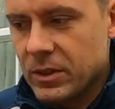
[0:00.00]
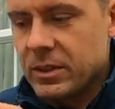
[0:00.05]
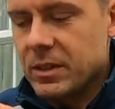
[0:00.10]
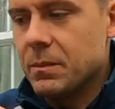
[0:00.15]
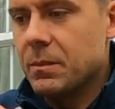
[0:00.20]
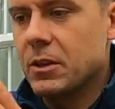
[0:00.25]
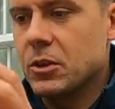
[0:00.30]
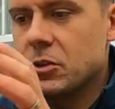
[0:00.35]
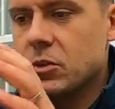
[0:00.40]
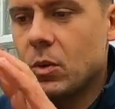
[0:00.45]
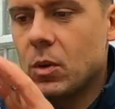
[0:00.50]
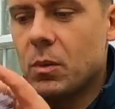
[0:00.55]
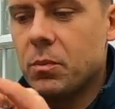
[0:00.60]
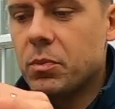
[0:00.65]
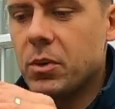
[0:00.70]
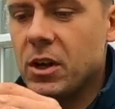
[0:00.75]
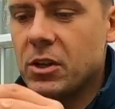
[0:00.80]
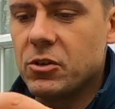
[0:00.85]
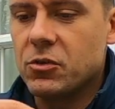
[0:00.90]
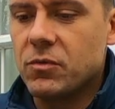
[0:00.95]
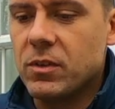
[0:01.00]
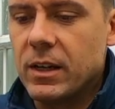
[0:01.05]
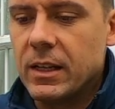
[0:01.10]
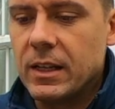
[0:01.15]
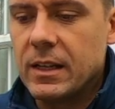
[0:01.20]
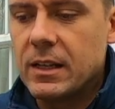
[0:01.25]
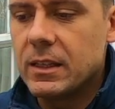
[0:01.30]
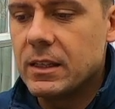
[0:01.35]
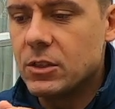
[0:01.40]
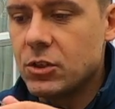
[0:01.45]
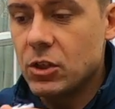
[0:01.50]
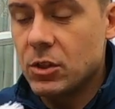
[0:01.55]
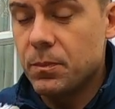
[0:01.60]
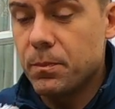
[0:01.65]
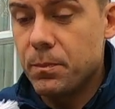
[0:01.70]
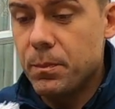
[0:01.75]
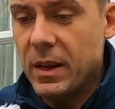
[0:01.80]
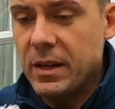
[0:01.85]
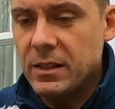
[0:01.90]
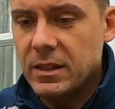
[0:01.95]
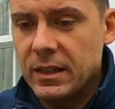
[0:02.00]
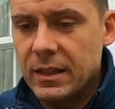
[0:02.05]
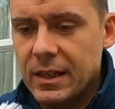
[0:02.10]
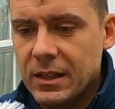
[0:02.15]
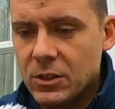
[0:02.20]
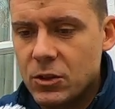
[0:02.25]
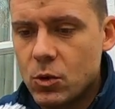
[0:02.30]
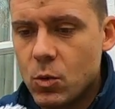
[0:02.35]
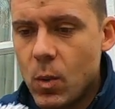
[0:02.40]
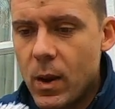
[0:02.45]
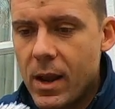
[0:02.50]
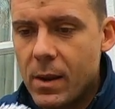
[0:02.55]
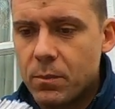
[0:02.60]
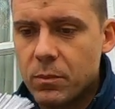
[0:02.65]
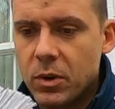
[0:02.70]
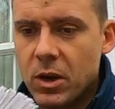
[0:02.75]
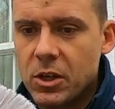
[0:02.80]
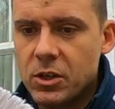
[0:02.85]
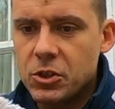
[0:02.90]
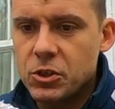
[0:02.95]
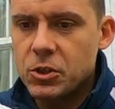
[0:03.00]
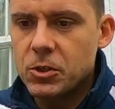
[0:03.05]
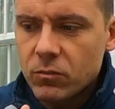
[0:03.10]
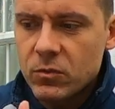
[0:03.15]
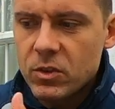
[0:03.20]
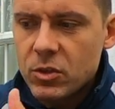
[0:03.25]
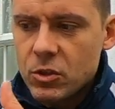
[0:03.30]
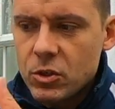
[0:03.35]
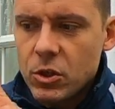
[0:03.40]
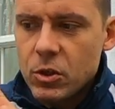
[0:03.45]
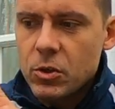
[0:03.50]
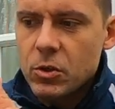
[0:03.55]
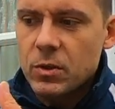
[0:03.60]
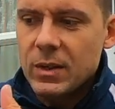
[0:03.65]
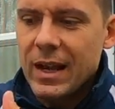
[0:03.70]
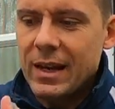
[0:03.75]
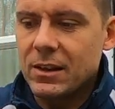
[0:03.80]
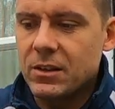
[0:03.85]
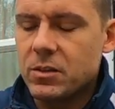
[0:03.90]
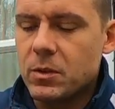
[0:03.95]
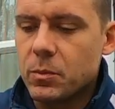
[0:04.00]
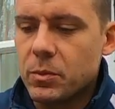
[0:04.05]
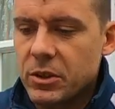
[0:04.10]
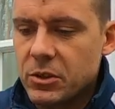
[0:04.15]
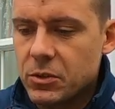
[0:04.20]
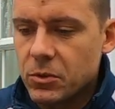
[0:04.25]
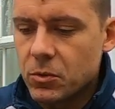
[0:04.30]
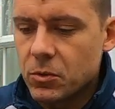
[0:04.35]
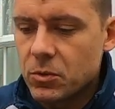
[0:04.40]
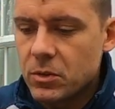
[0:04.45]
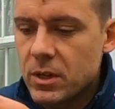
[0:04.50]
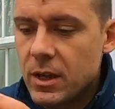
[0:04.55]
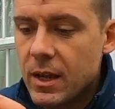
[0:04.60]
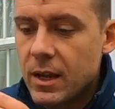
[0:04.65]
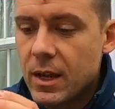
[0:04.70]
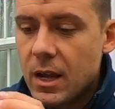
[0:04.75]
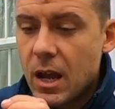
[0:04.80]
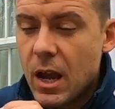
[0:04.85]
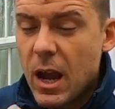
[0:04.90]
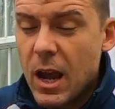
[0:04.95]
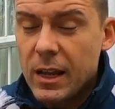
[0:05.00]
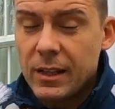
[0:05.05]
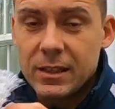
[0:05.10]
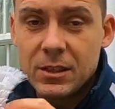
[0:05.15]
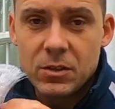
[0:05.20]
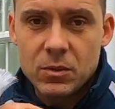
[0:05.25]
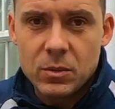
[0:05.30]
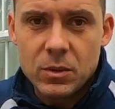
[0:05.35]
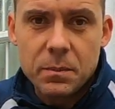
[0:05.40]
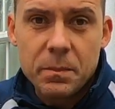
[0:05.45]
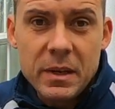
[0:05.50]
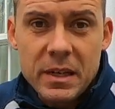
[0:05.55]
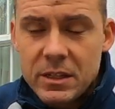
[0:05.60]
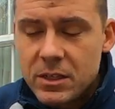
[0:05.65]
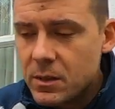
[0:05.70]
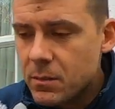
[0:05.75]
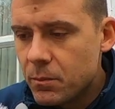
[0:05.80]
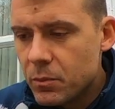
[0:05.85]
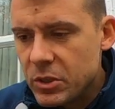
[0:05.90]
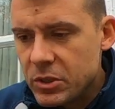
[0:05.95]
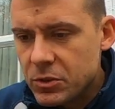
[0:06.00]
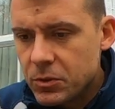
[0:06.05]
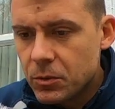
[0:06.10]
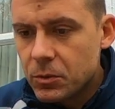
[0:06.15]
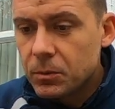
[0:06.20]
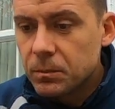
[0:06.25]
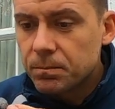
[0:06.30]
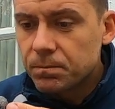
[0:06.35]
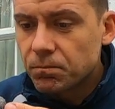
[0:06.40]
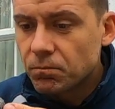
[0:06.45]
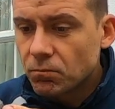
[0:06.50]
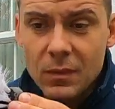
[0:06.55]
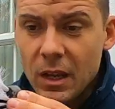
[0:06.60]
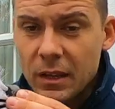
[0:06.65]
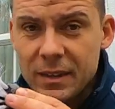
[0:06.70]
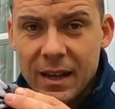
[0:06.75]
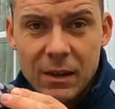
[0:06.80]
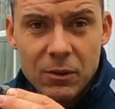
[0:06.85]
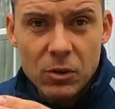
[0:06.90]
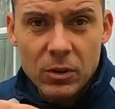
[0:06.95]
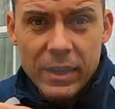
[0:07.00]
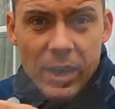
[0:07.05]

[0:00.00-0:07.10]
a similar sort of brush really. It's just basically a square brush, 2 lengths of bristles, and this is a medium bristle. Now you'll